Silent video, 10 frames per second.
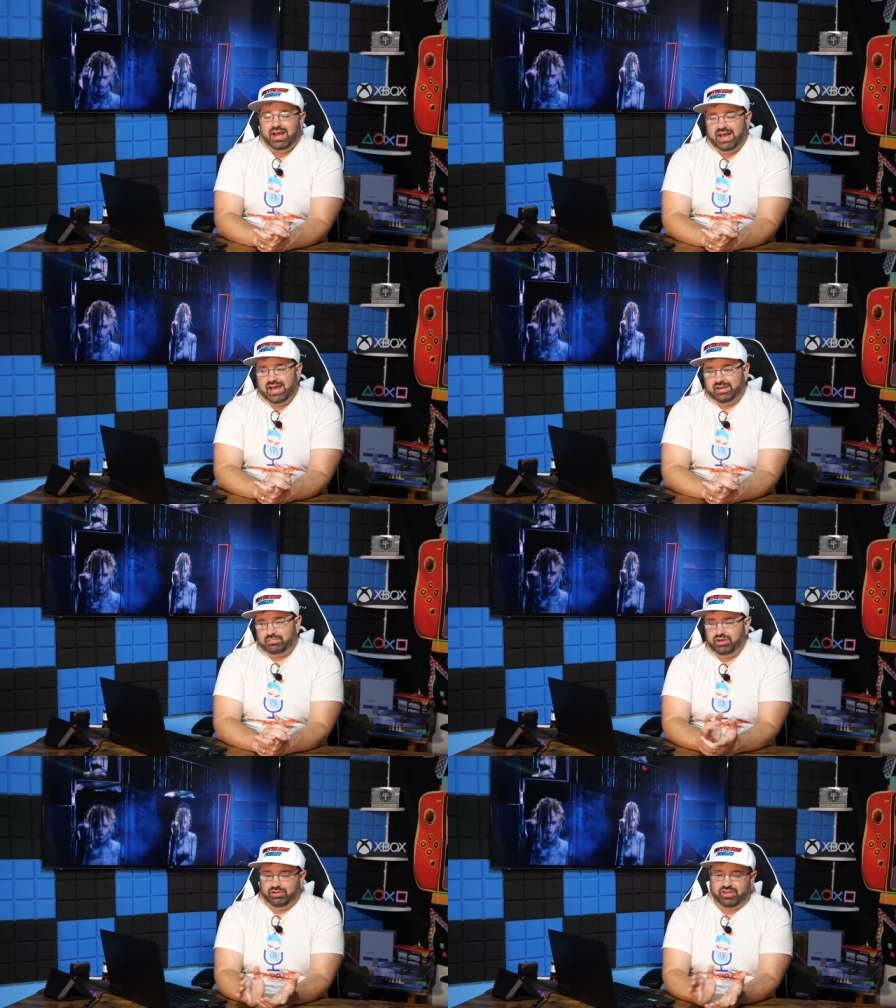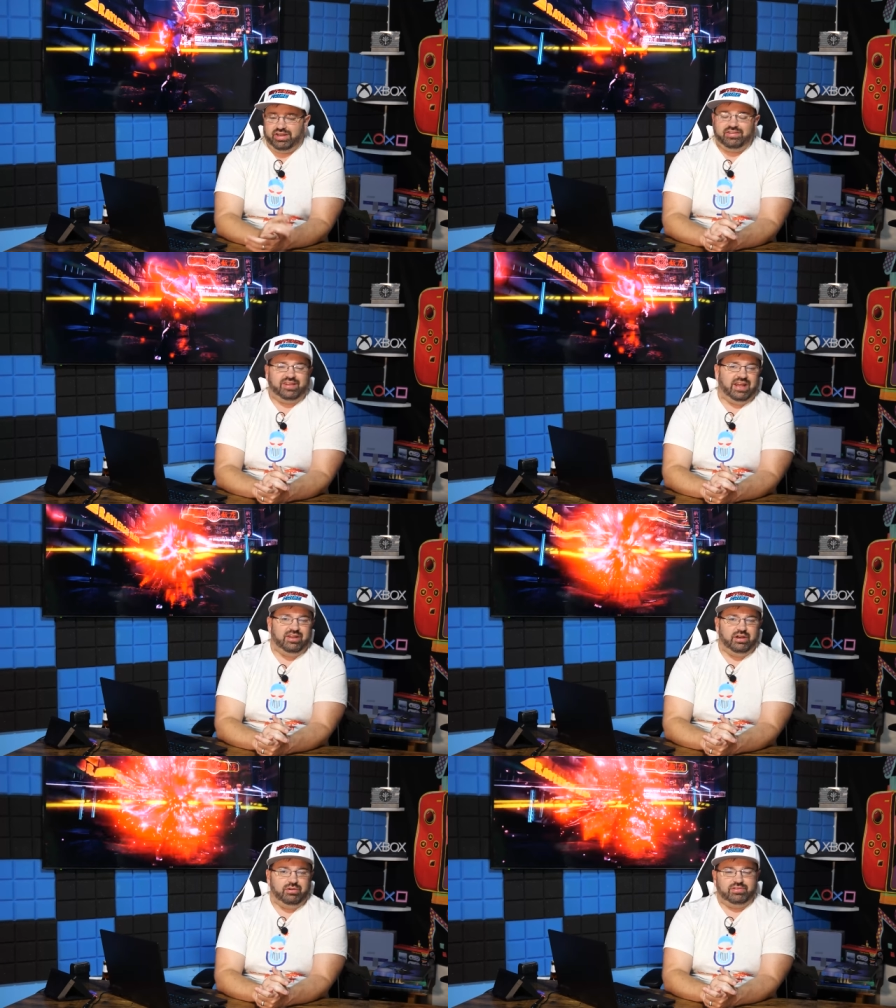And we know that
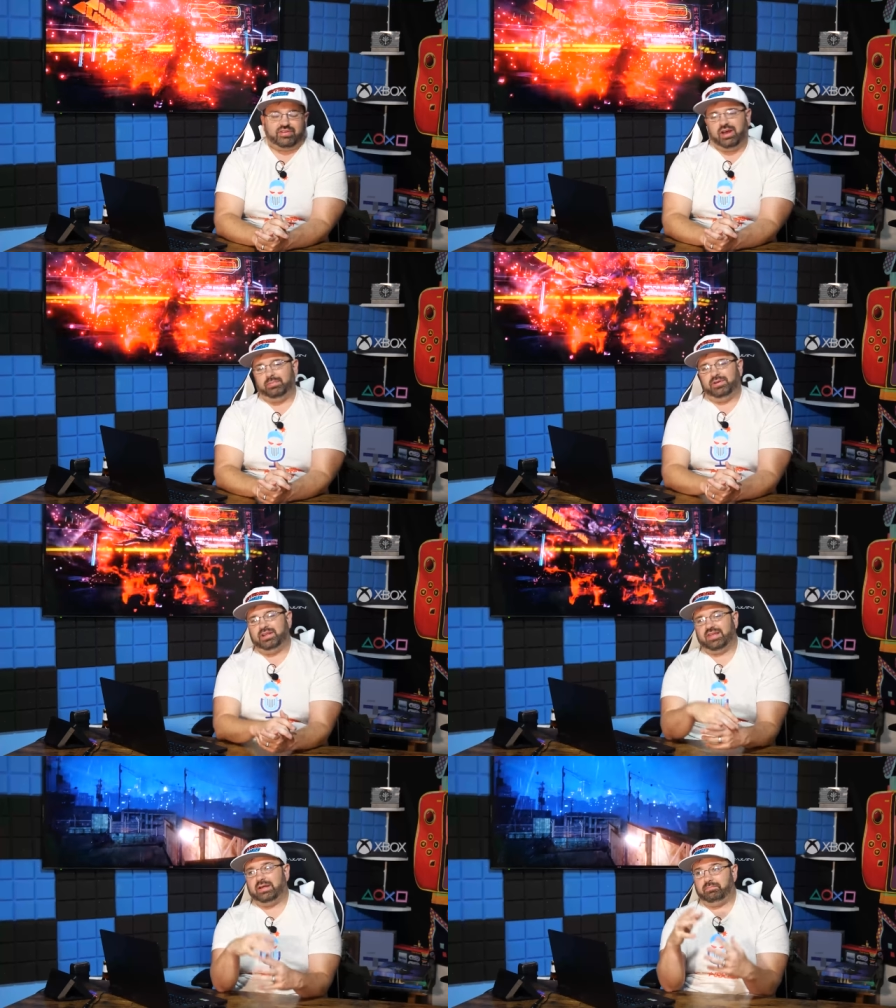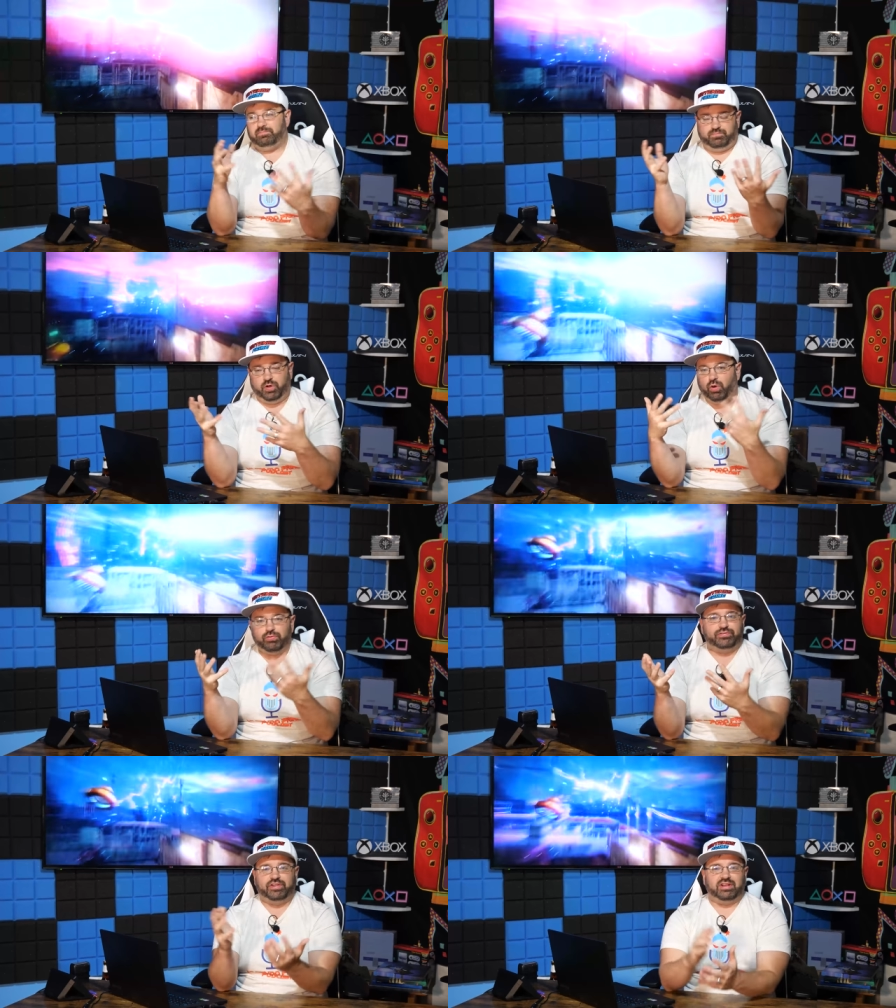Nintendo is a company that
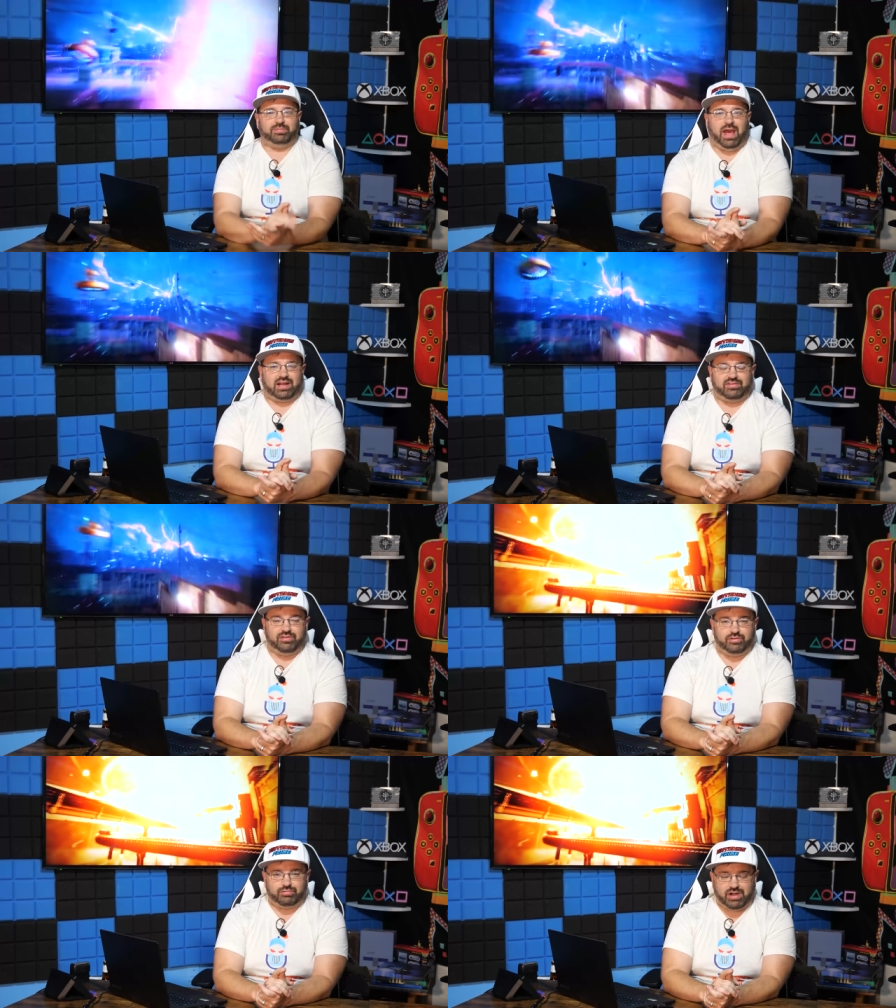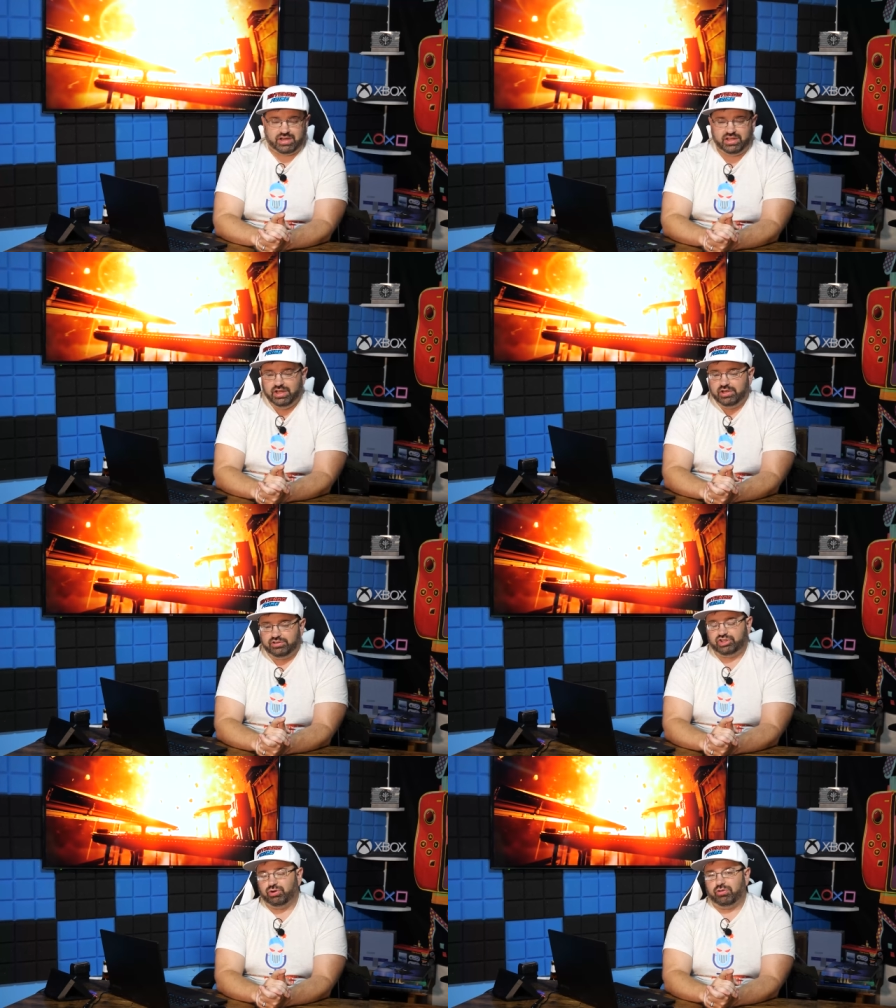holds things back until they're ready
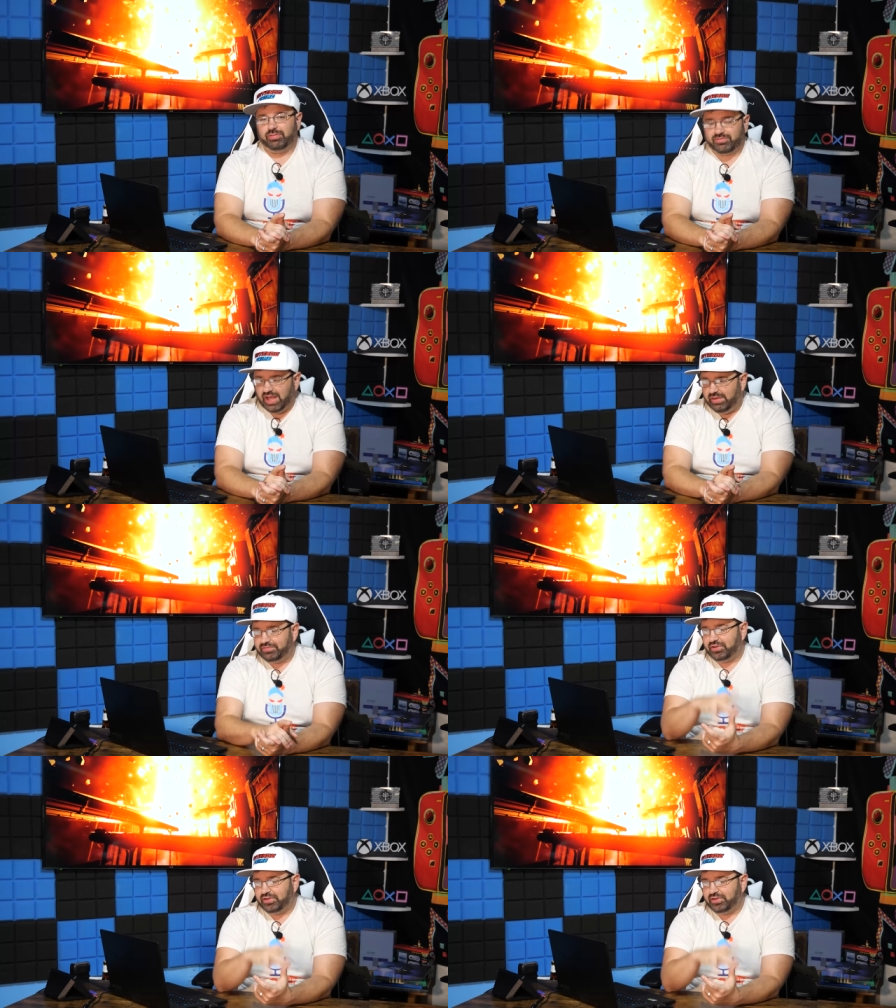to show it themselves.